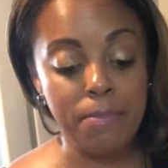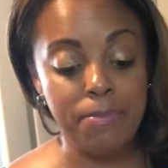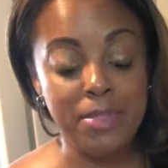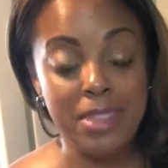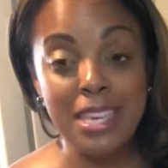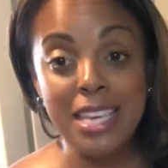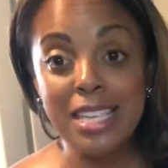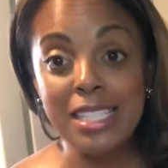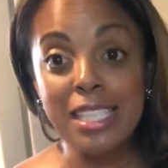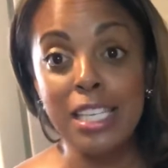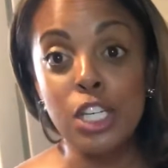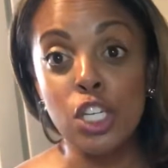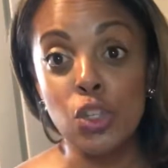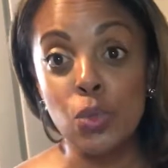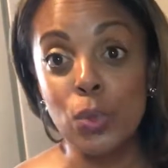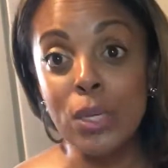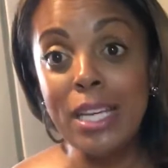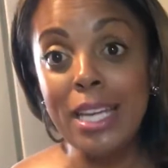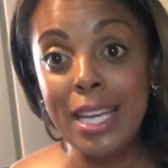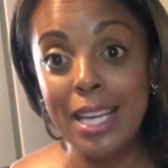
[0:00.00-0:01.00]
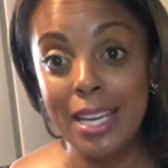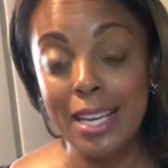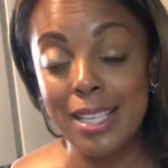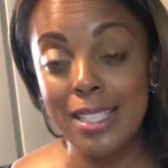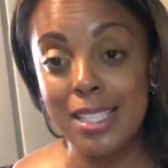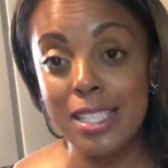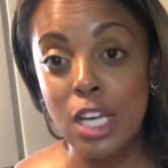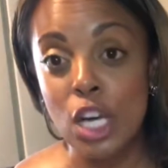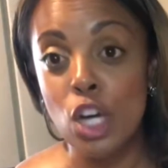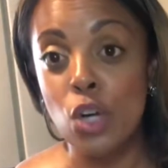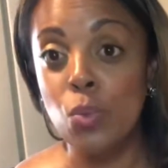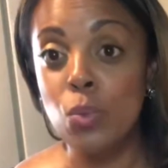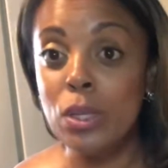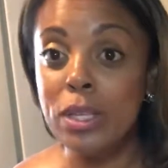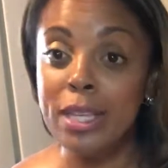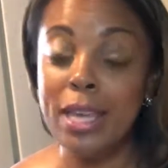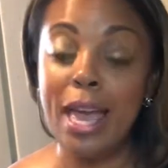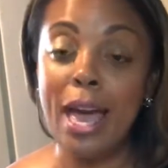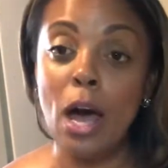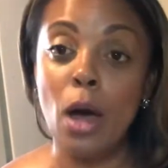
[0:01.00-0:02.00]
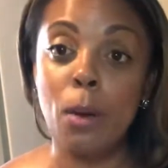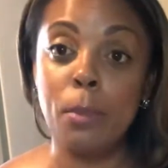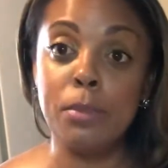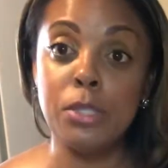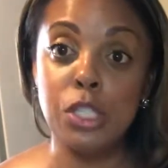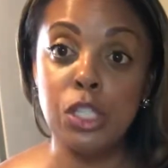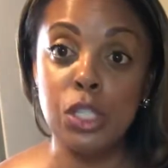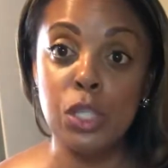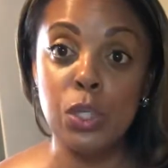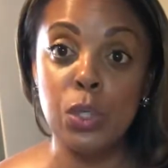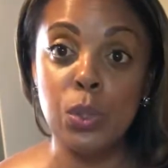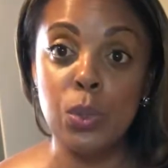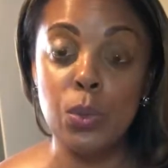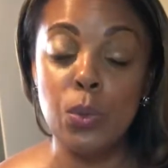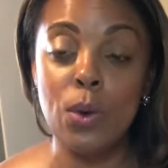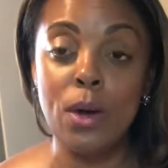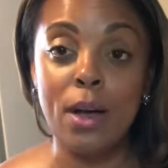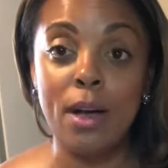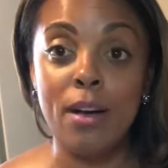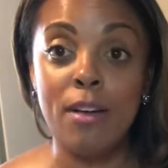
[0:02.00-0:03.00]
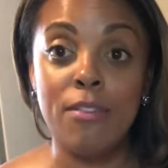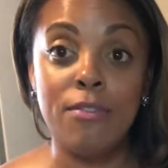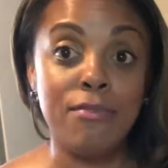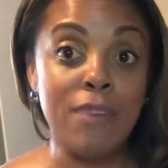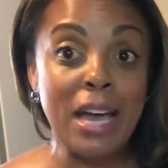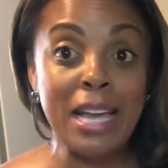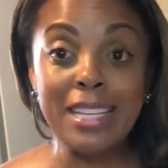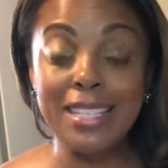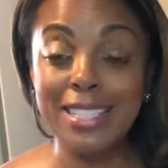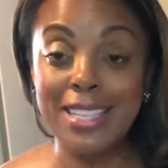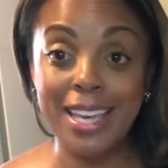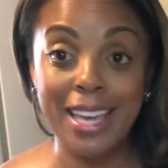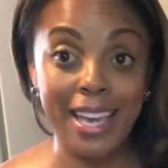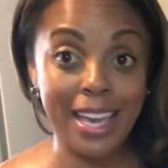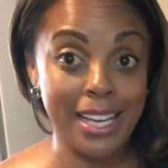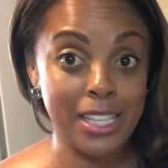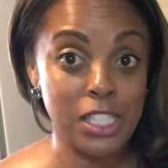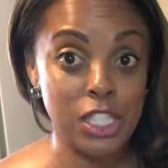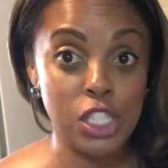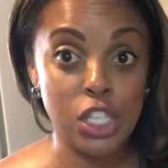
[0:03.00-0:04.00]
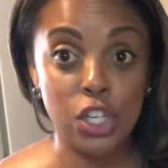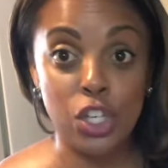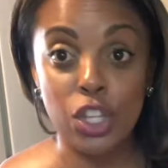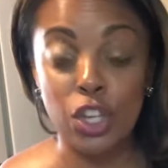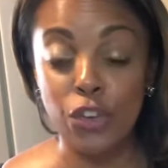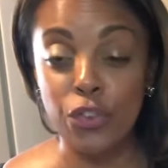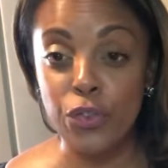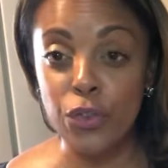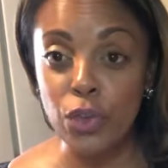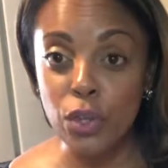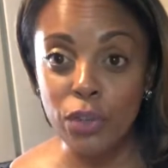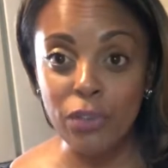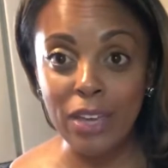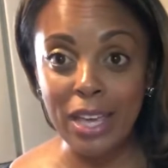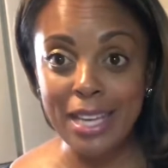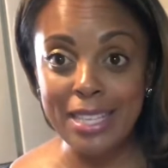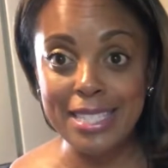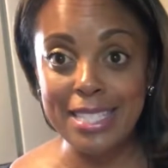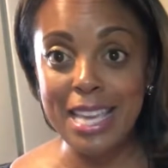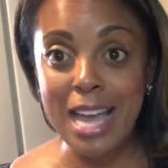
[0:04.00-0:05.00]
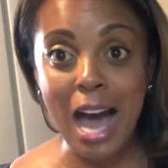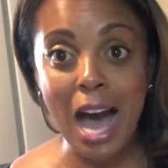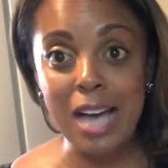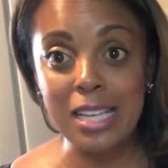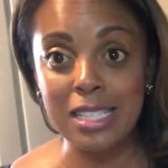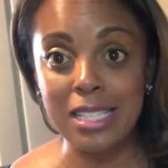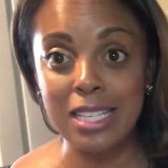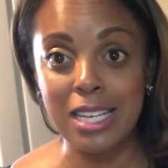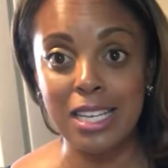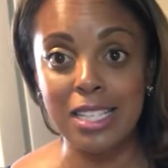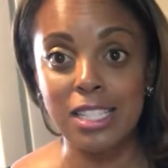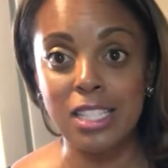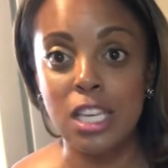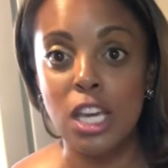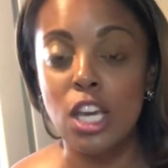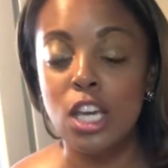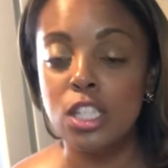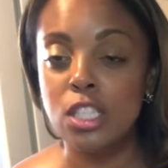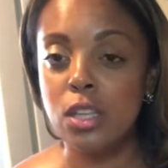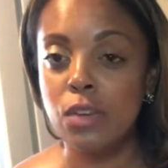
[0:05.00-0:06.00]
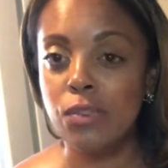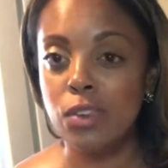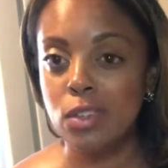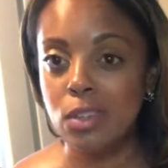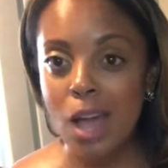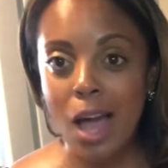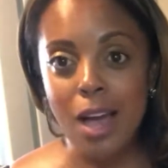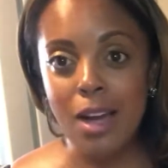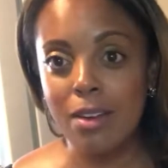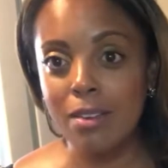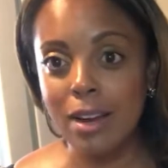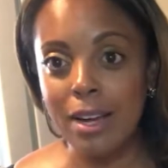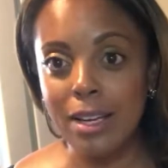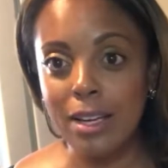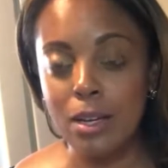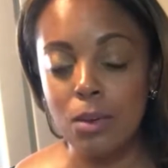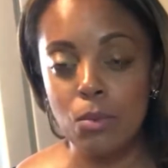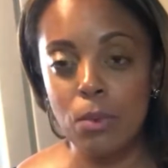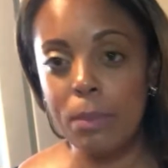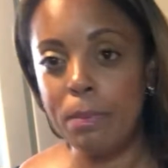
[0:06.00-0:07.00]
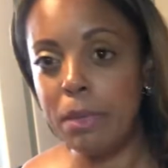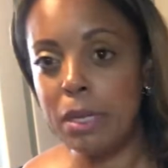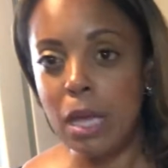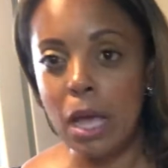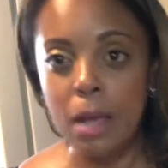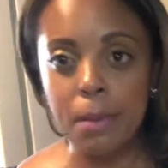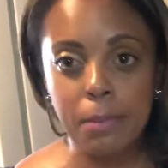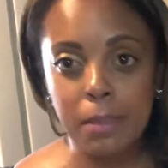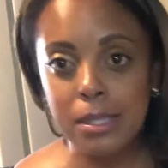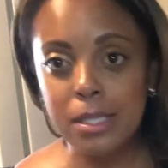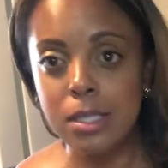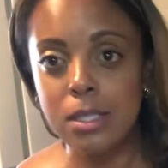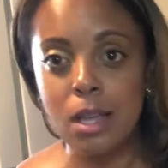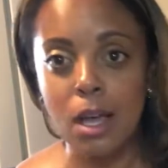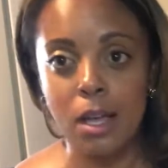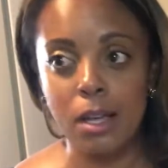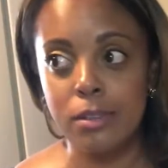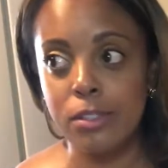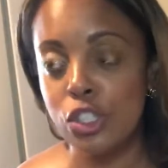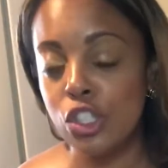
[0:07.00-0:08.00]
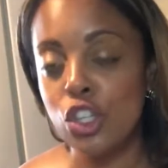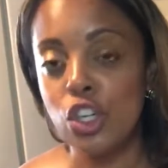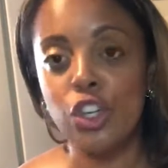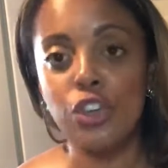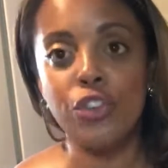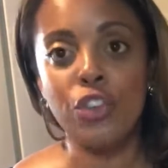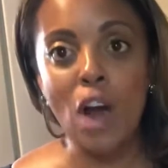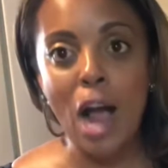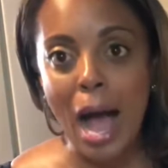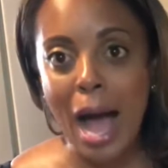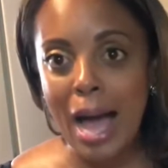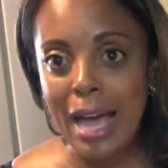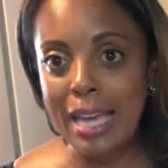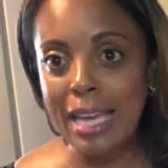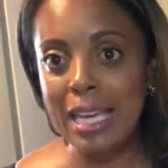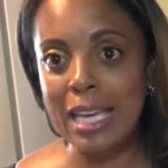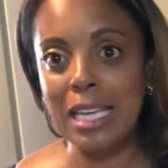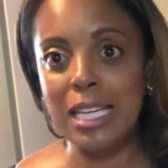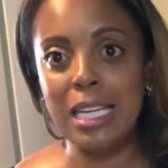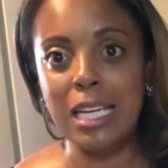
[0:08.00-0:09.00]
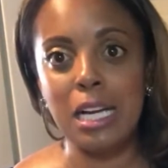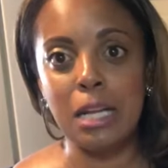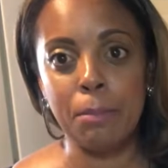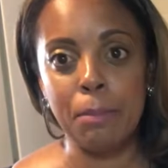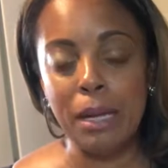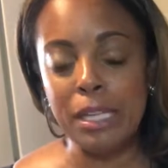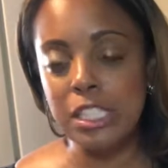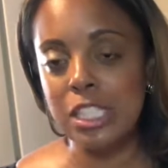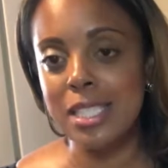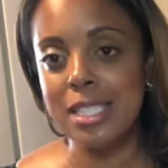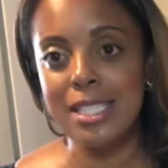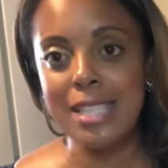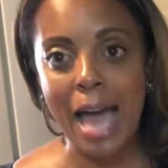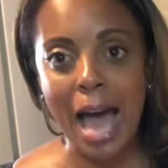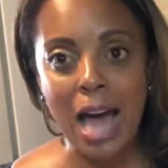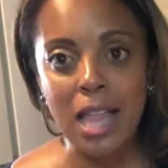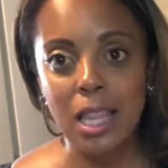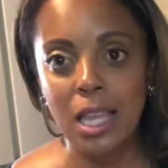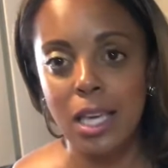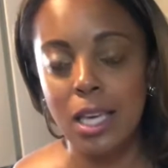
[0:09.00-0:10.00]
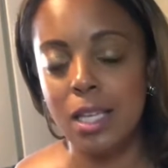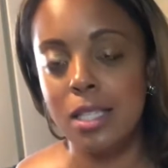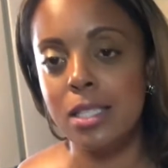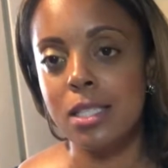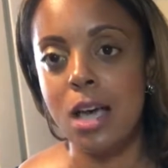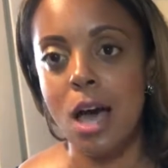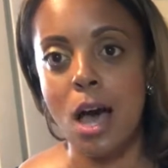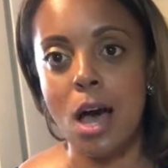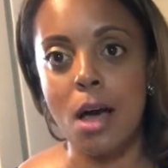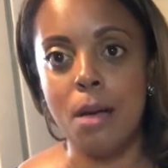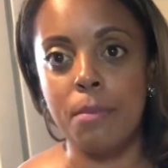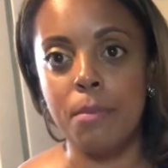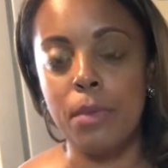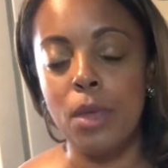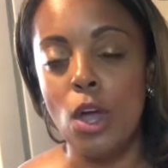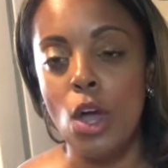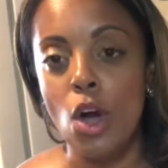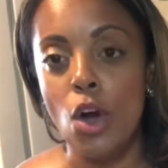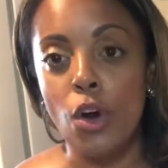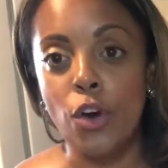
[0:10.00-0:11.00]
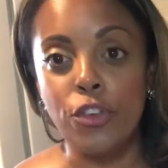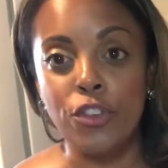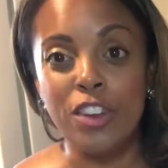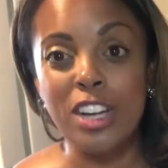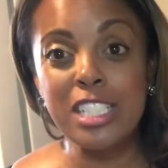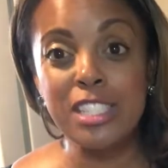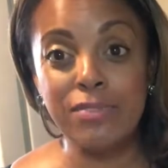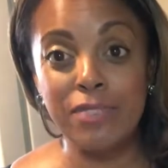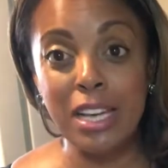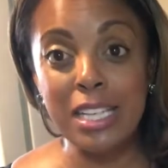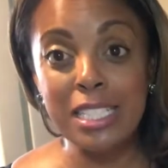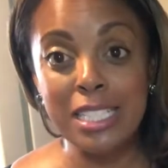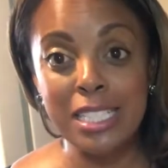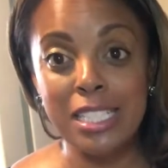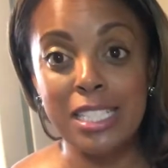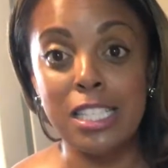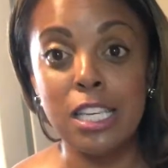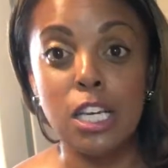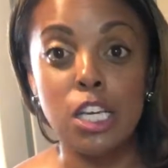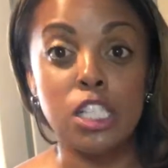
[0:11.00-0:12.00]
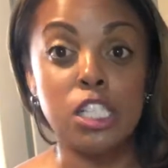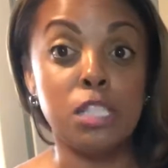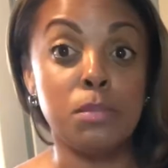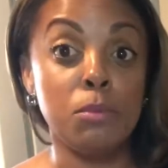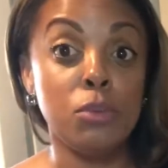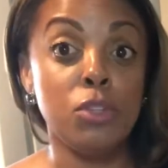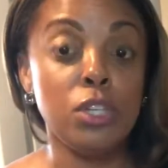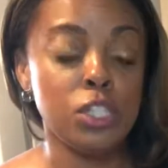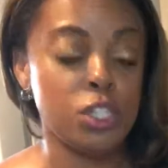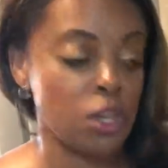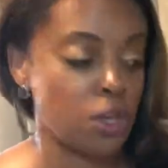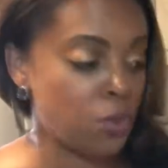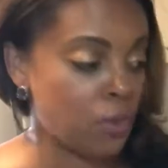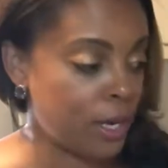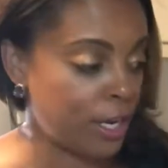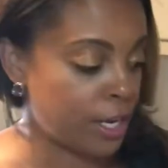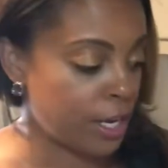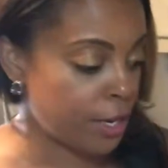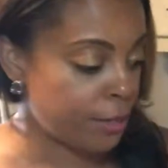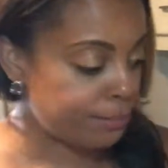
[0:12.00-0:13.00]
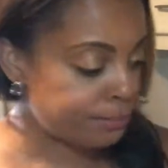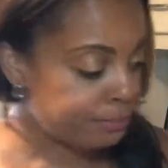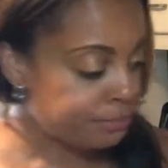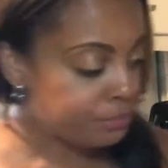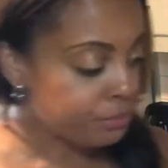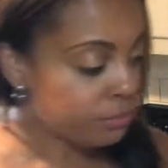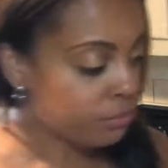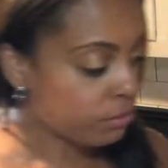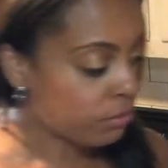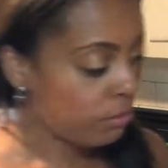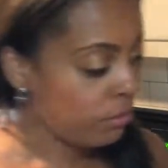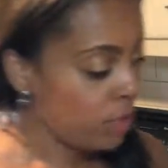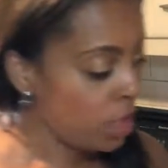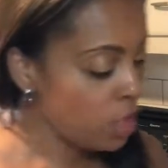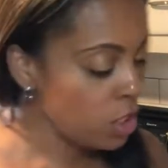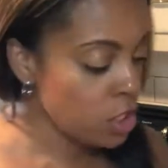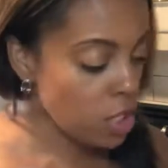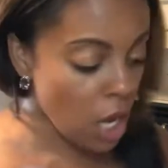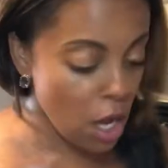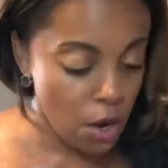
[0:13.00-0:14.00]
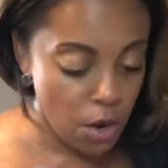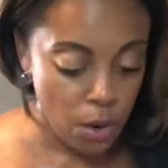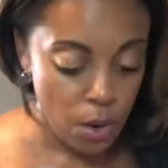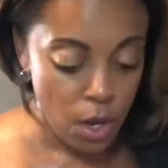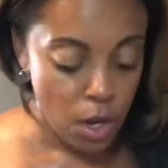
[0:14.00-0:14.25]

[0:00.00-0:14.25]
These ingredients really help to fight cancer. They're full of antioxidants. So if you're not great at whipping up stir fry, eating a bunch of salads, or fresh veggies, smoothies are the way to go. So